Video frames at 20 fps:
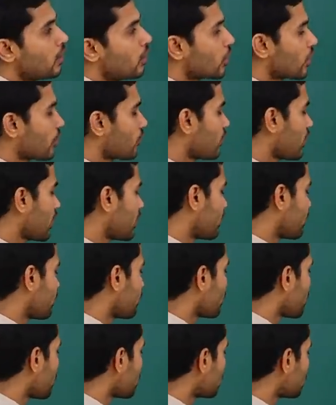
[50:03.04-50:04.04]
Okay, fine.
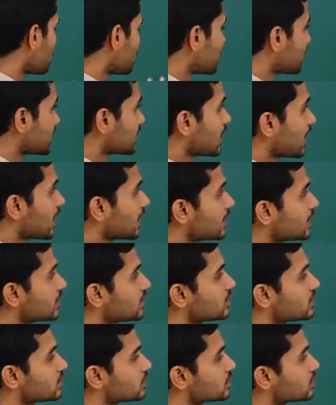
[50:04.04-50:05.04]
So, this is the
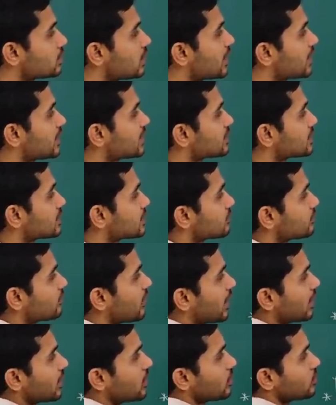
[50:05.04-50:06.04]
idea. So, let us
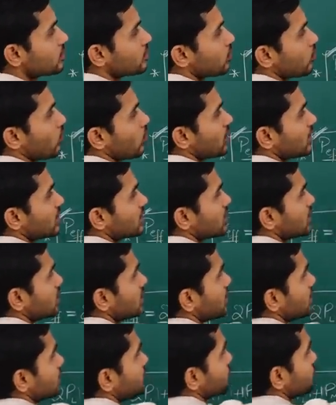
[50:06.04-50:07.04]
find out what is
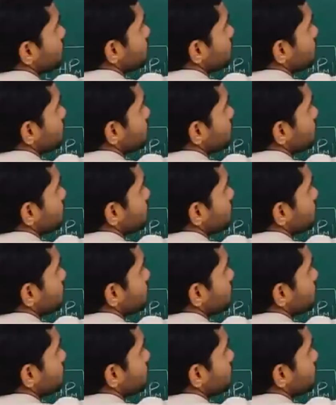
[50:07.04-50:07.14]
the